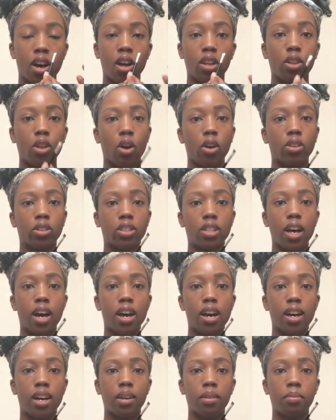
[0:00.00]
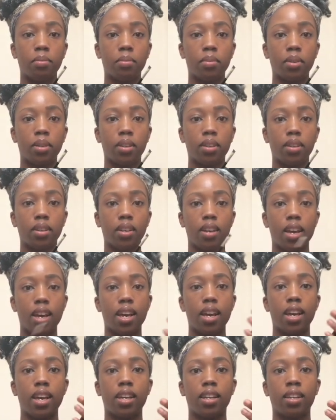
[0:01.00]
a long time.
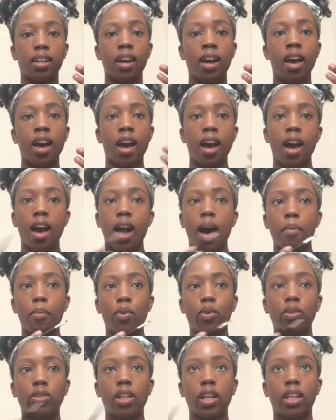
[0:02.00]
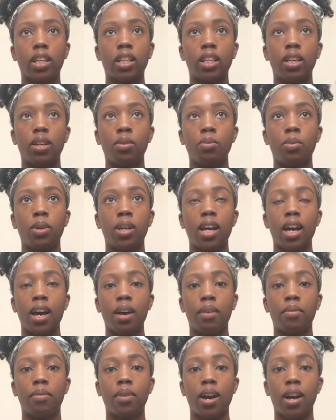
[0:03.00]
And I most likely wouldn't
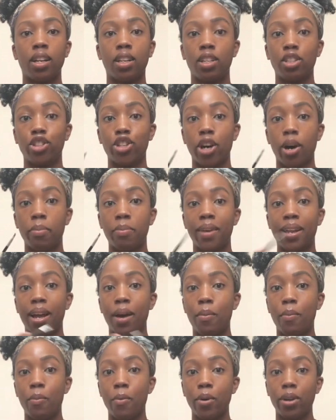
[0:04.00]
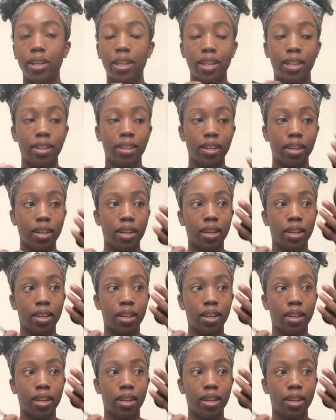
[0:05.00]
have gotten a job that I wanted